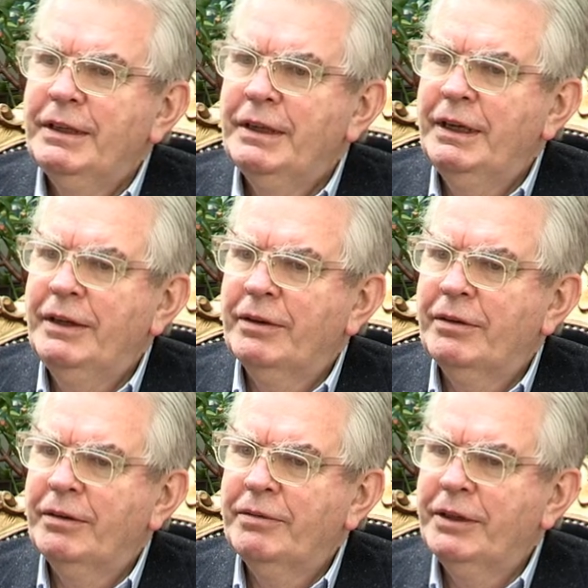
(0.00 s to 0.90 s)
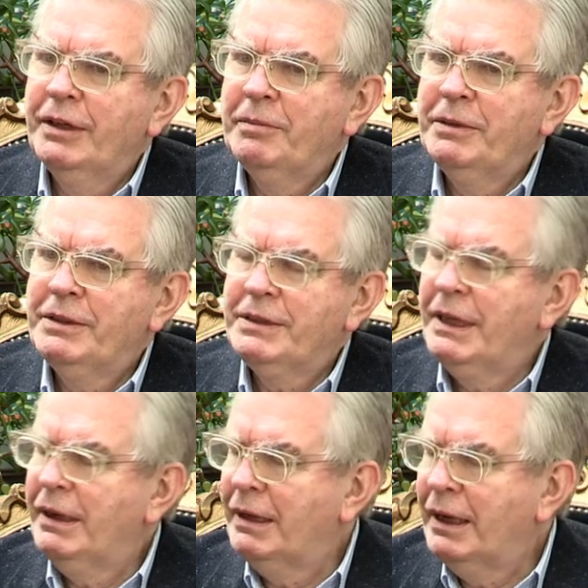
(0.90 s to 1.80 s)
leader of the Urban
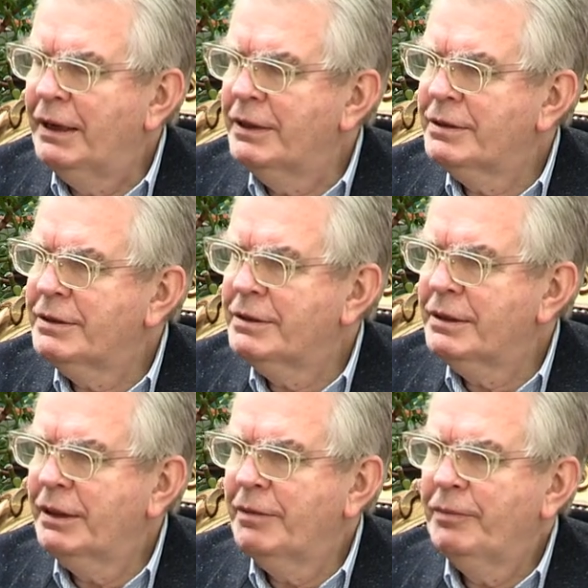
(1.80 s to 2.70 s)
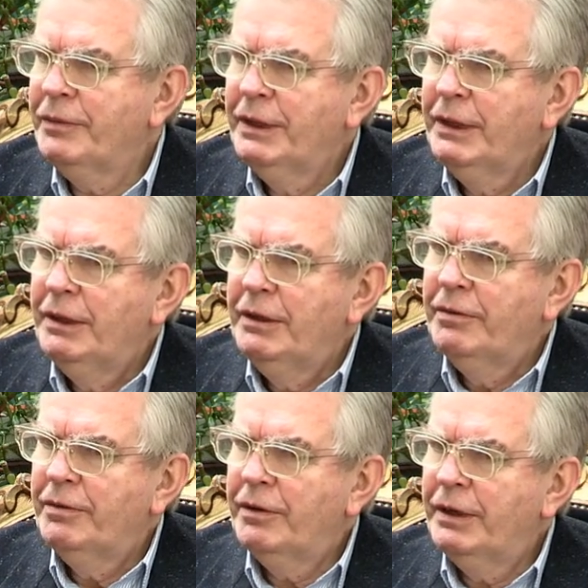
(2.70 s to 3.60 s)
Design Alliance
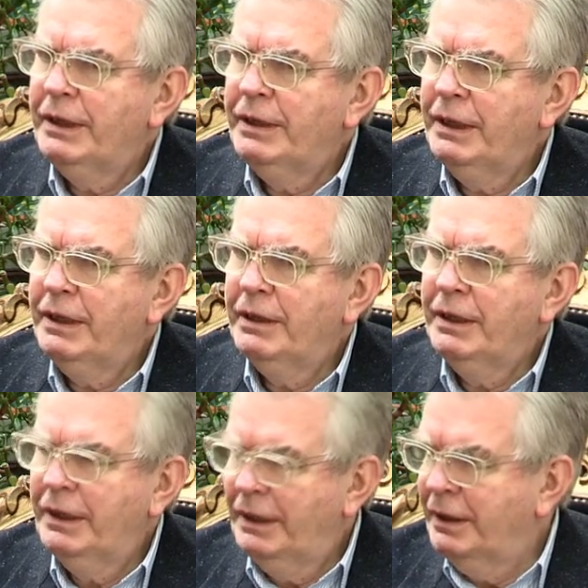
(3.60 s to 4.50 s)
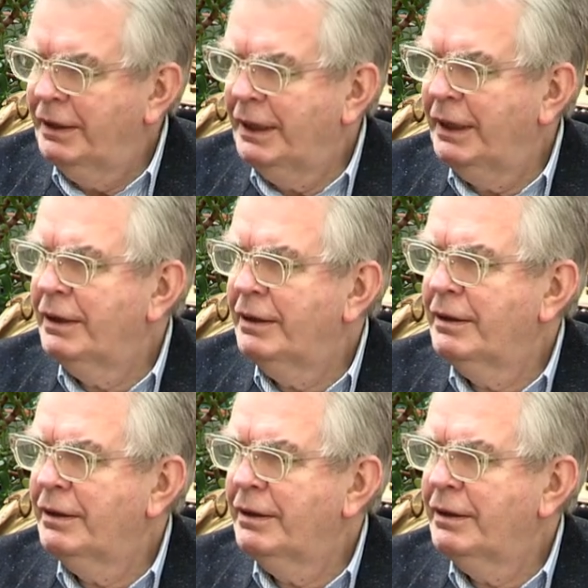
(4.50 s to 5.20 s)
for, I think, a year then.